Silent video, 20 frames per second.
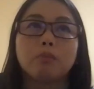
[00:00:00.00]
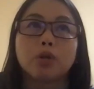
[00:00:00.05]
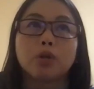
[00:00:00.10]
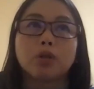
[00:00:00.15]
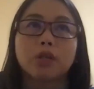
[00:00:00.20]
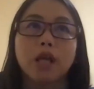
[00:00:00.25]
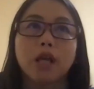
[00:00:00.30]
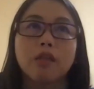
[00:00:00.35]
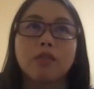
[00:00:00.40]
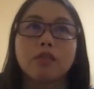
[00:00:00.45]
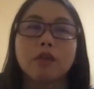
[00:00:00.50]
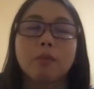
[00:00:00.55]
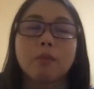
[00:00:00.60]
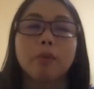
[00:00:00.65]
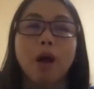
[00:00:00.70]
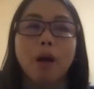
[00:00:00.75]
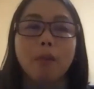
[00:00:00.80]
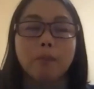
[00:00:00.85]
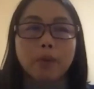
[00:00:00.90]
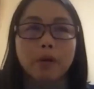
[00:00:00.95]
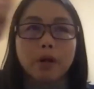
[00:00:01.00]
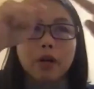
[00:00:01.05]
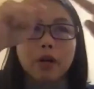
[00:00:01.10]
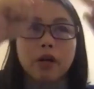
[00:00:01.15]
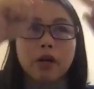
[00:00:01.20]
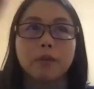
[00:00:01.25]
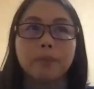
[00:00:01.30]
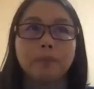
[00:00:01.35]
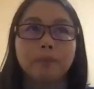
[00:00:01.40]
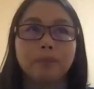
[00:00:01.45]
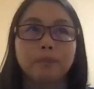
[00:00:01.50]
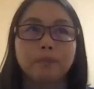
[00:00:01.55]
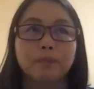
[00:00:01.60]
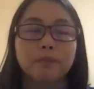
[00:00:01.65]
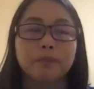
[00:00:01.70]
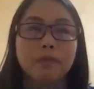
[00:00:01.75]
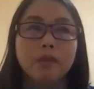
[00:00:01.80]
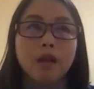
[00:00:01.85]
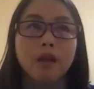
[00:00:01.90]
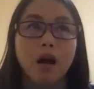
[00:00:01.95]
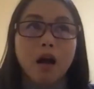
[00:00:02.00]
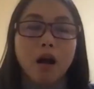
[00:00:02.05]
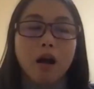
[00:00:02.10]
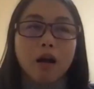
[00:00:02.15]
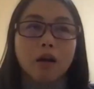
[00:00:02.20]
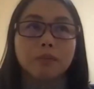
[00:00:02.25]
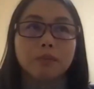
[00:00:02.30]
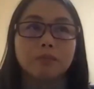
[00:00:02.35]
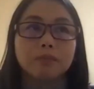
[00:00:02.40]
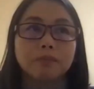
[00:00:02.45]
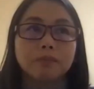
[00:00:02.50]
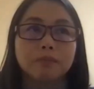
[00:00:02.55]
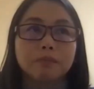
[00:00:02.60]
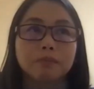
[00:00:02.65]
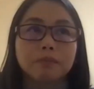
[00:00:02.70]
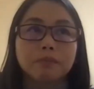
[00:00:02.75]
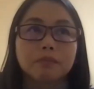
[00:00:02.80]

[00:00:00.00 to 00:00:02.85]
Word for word: put in the proper um,